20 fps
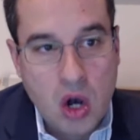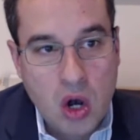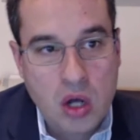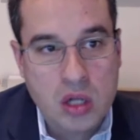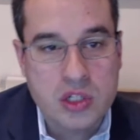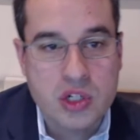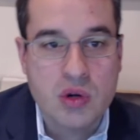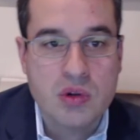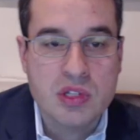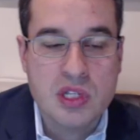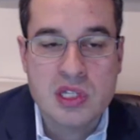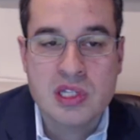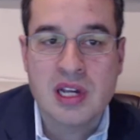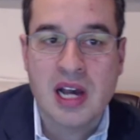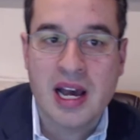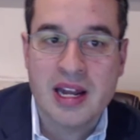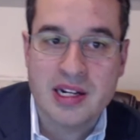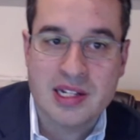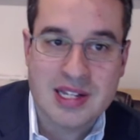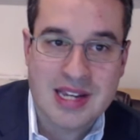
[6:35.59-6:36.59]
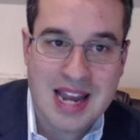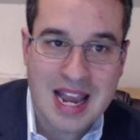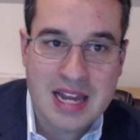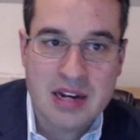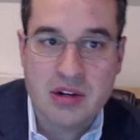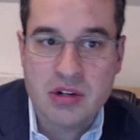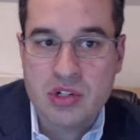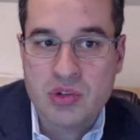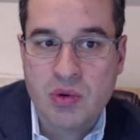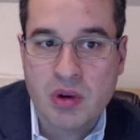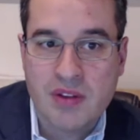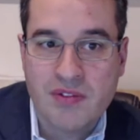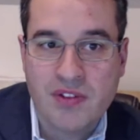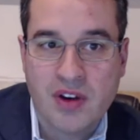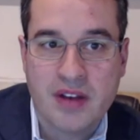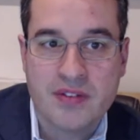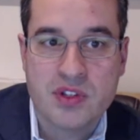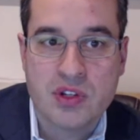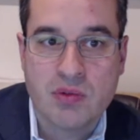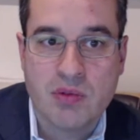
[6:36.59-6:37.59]
All jokes aside, it's
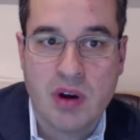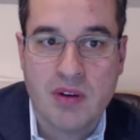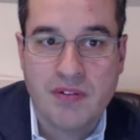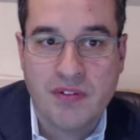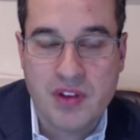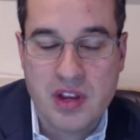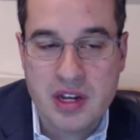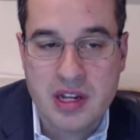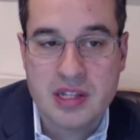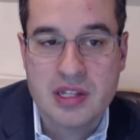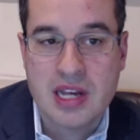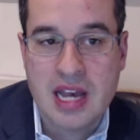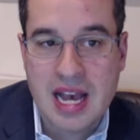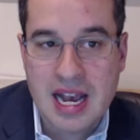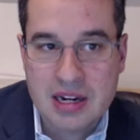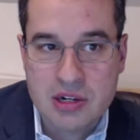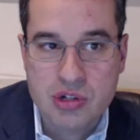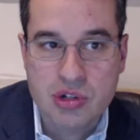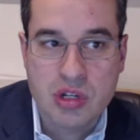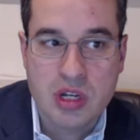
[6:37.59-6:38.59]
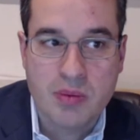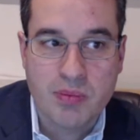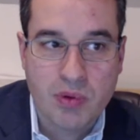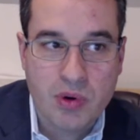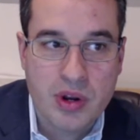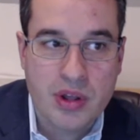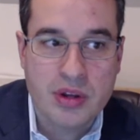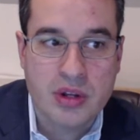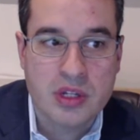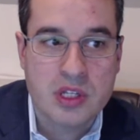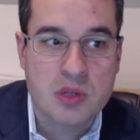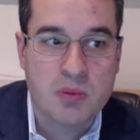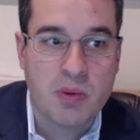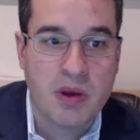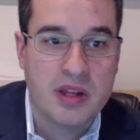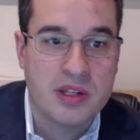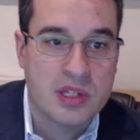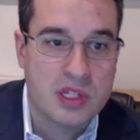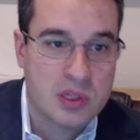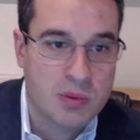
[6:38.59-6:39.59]
925 square feet. It's actually a pretty good
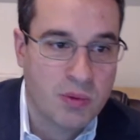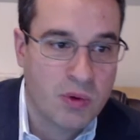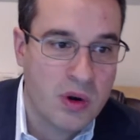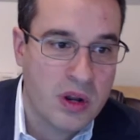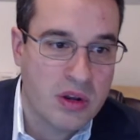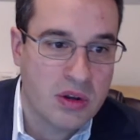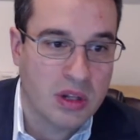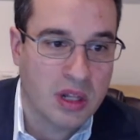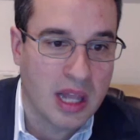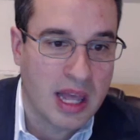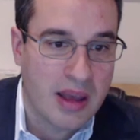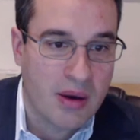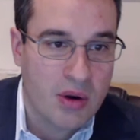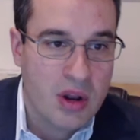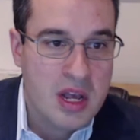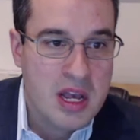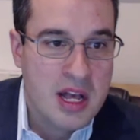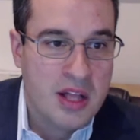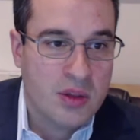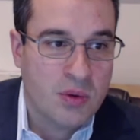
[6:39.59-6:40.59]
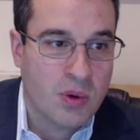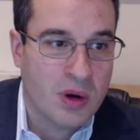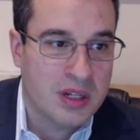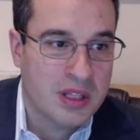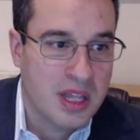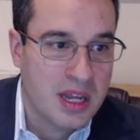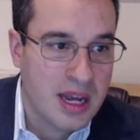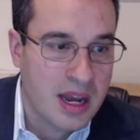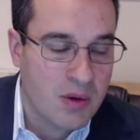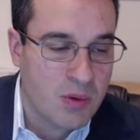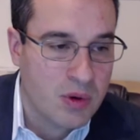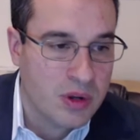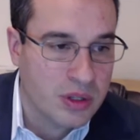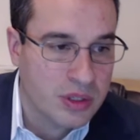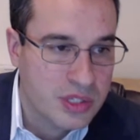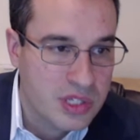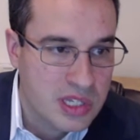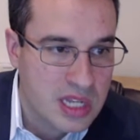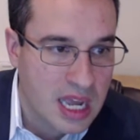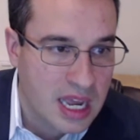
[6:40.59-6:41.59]
space. It's a pretty good layout. The one thing I
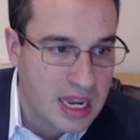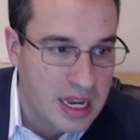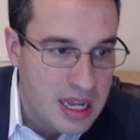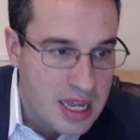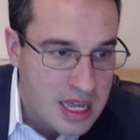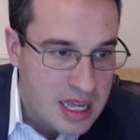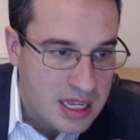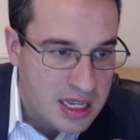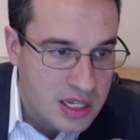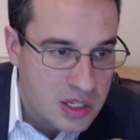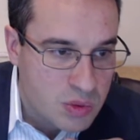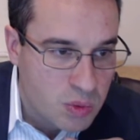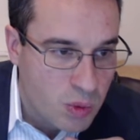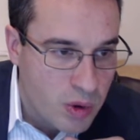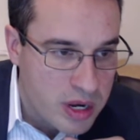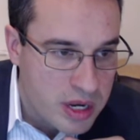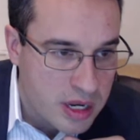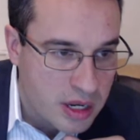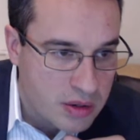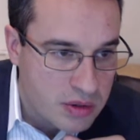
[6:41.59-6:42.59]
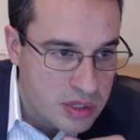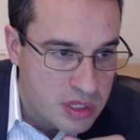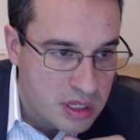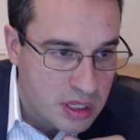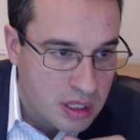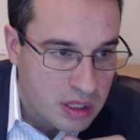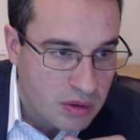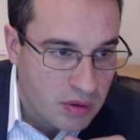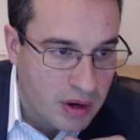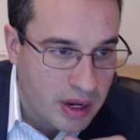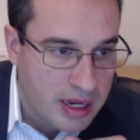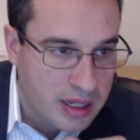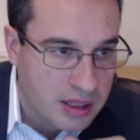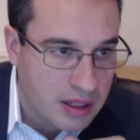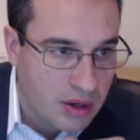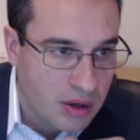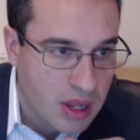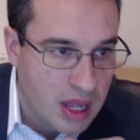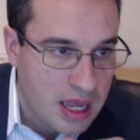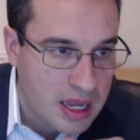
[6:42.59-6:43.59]
will say is windows, right?
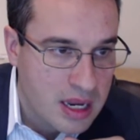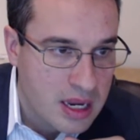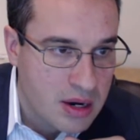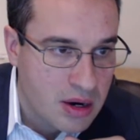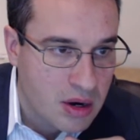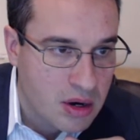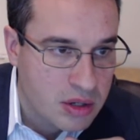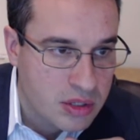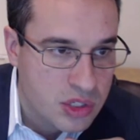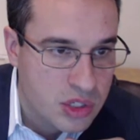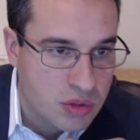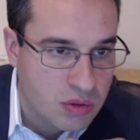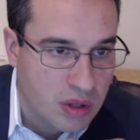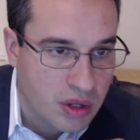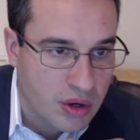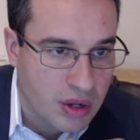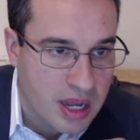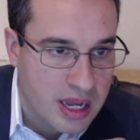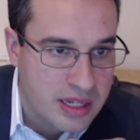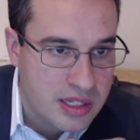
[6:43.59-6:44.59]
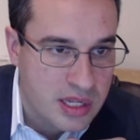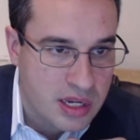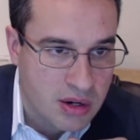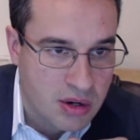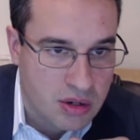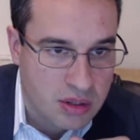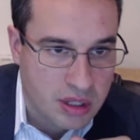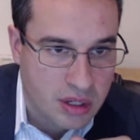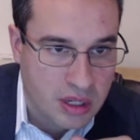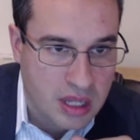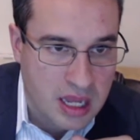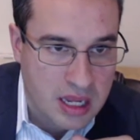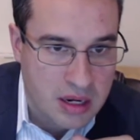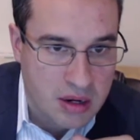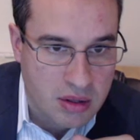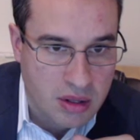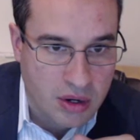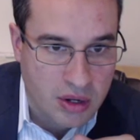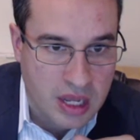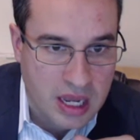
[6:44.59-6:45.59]
Little guy here, 2 little guys here, little guy
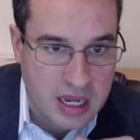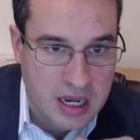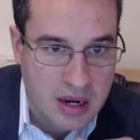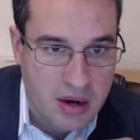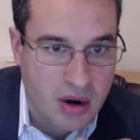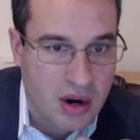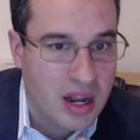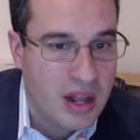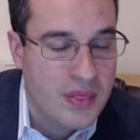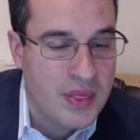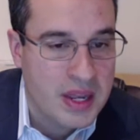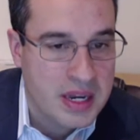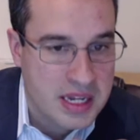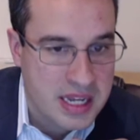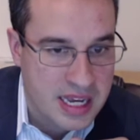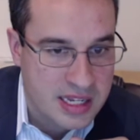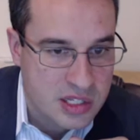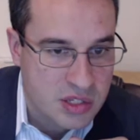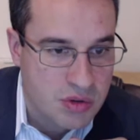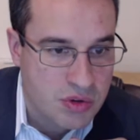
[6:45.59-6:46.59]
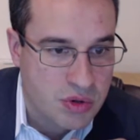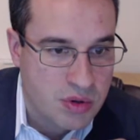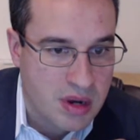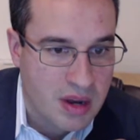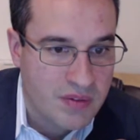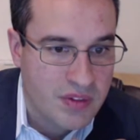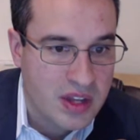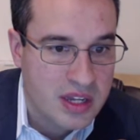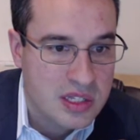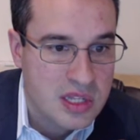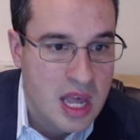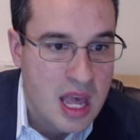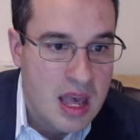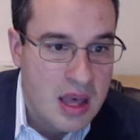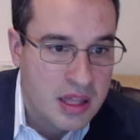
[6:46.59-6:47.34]
here, little guy here, and then yes, you do have this.